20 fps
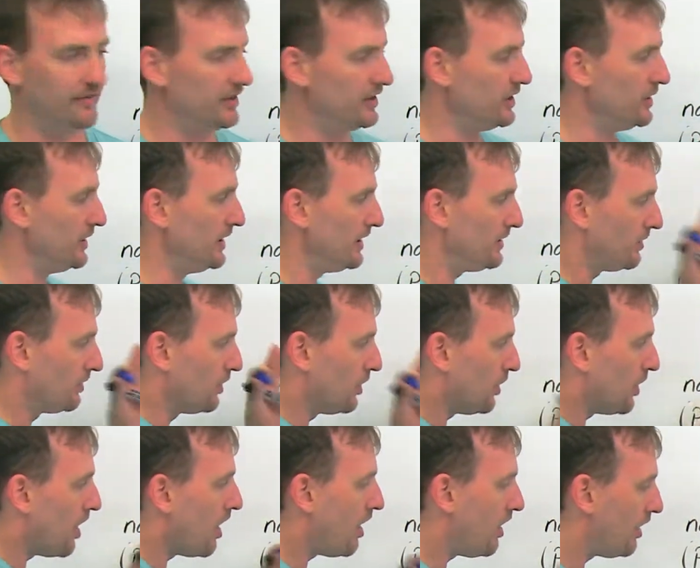You need to
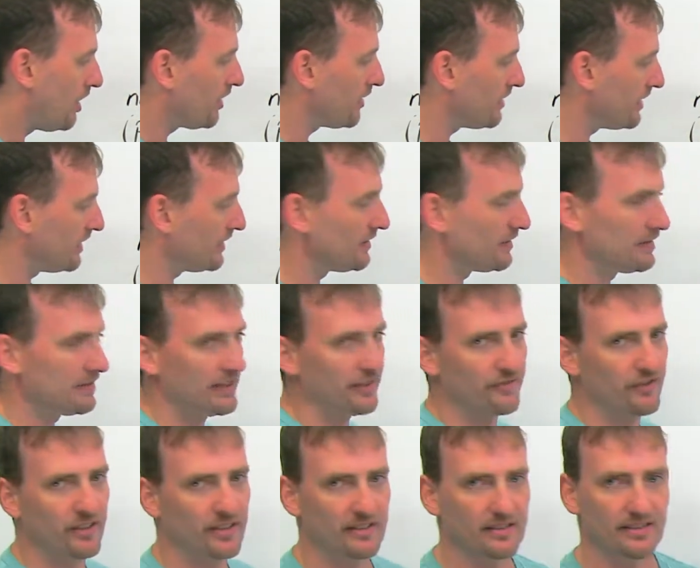know all the
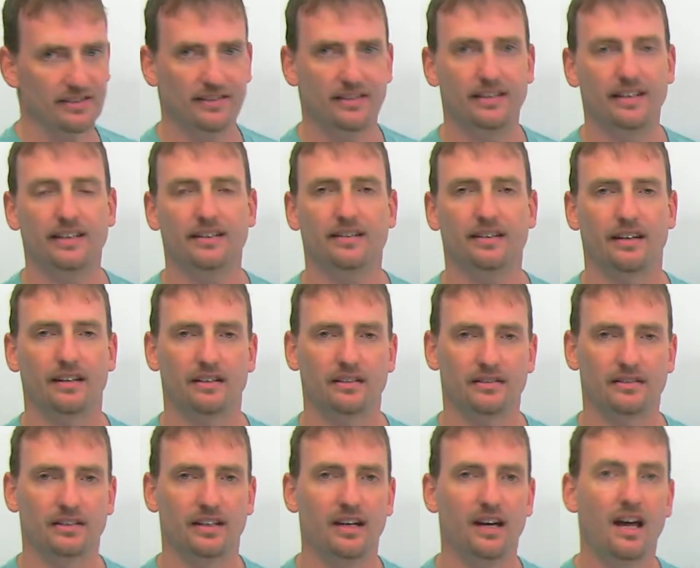different
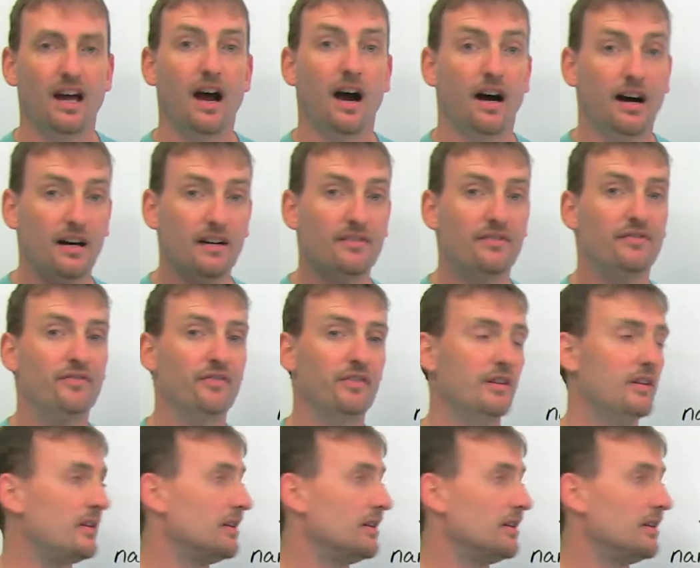details of